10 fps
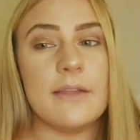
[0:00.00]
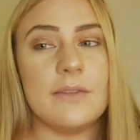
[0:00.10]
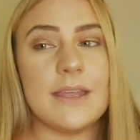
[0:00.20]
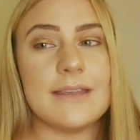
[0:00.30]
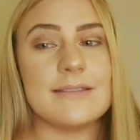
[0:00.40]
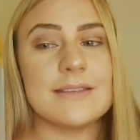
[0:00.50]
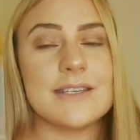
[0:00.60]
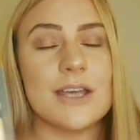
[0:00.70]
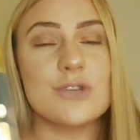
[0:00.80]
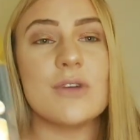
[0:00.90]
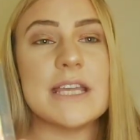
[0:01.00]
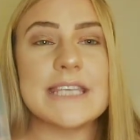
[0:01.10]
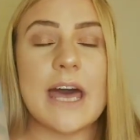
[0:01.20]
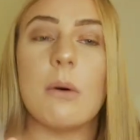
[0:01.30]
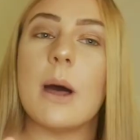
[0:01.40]
This does
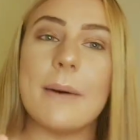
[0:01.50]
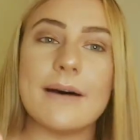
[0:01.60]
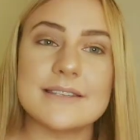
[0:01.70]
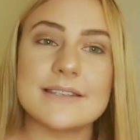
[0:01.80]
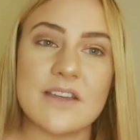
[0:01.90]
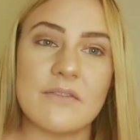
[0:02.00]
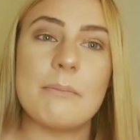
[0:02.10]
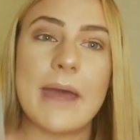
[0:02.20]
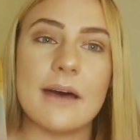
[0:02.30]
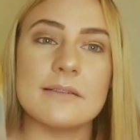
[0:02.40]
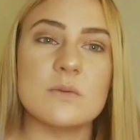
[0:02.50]
retail at about £7,